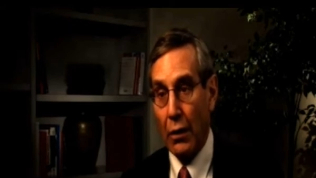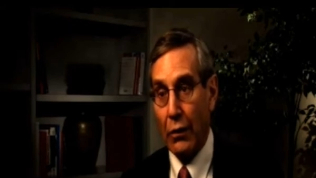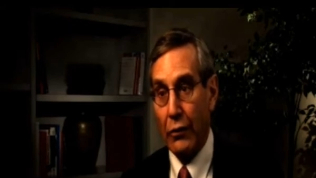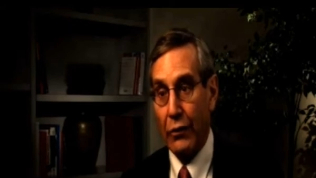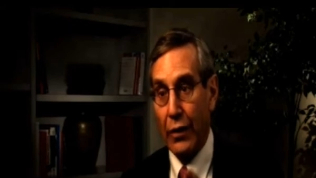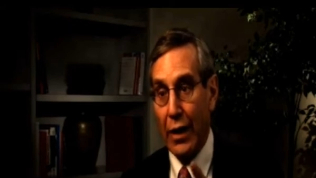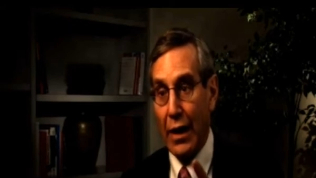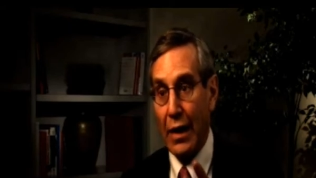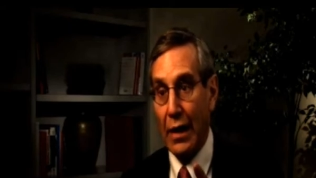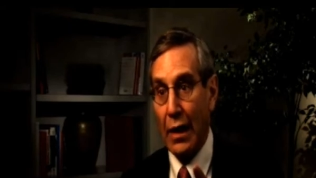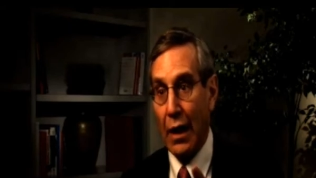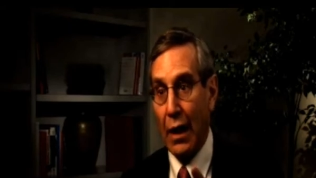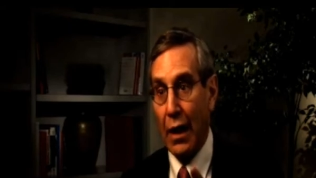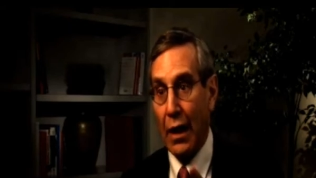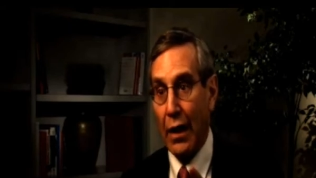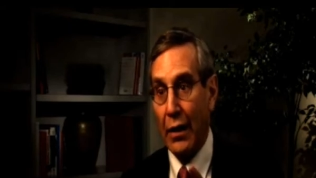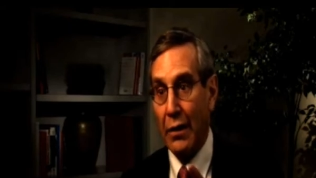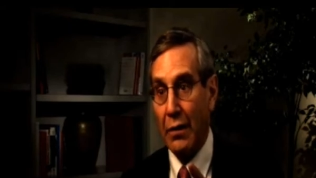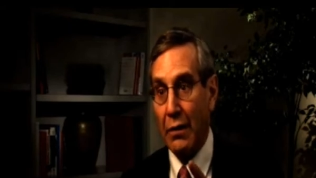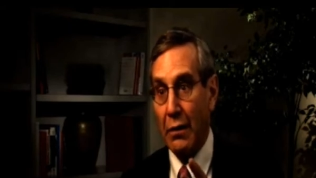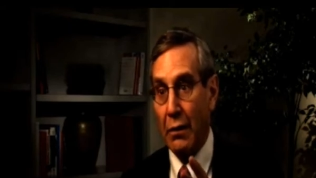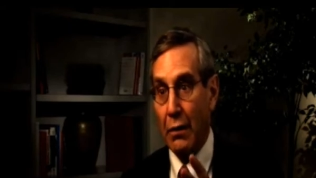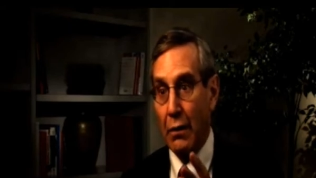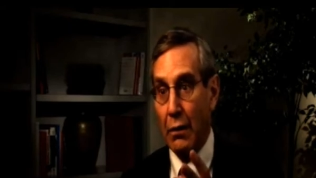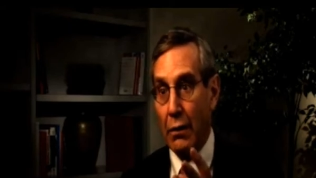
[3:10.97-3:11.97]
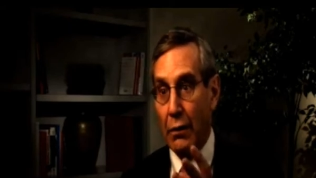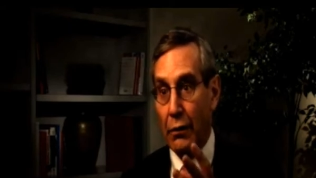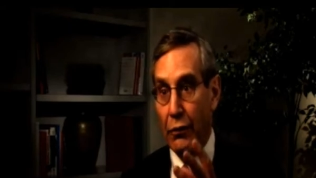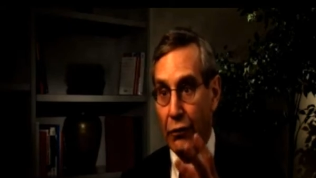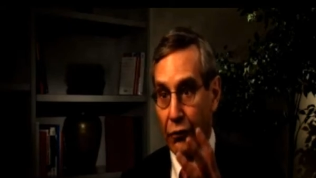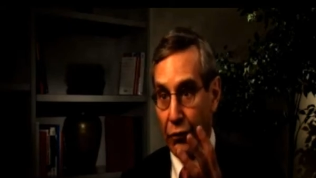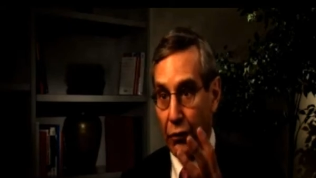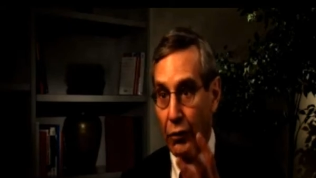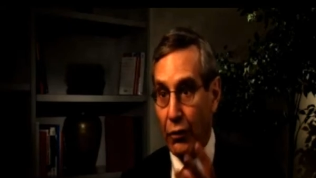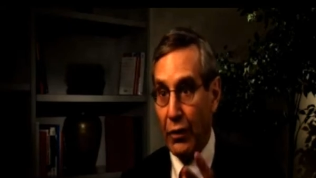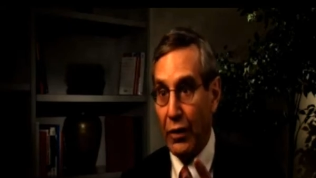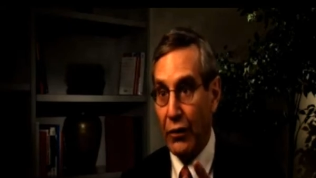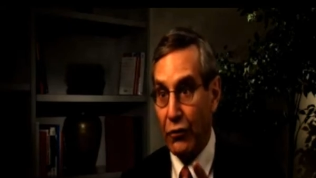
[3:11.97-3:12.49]
take on
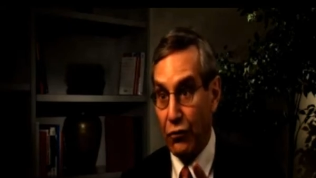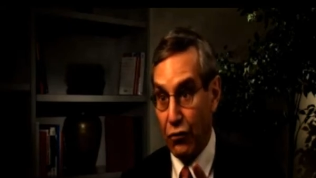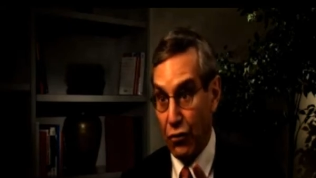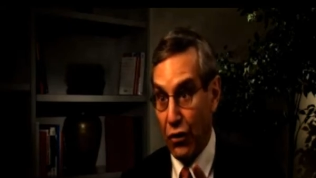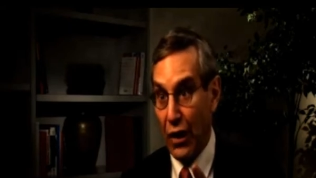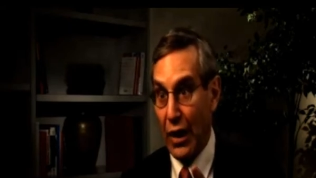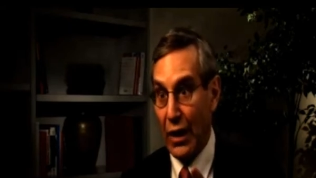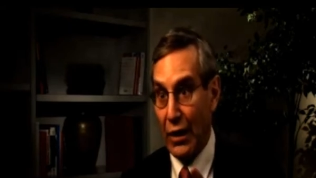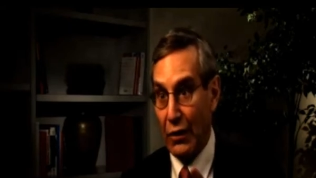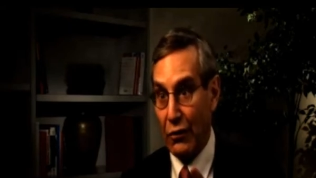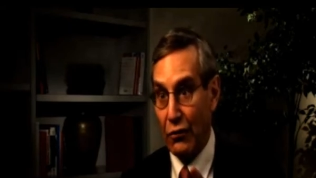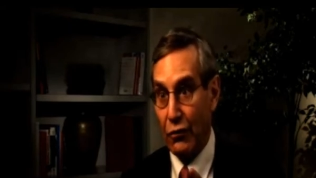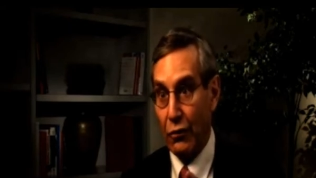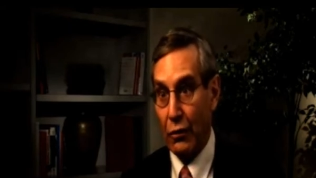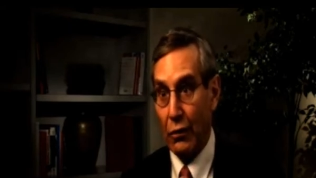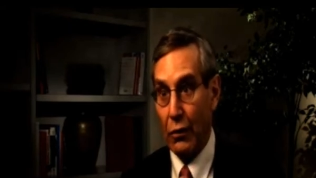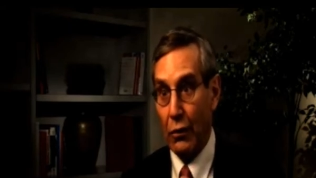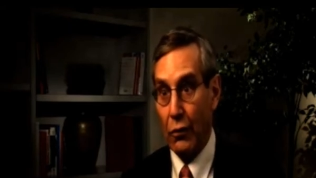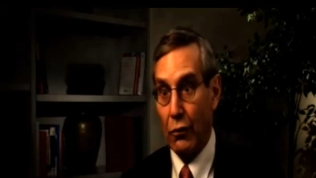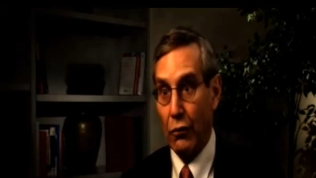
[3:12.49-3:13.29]
serious change,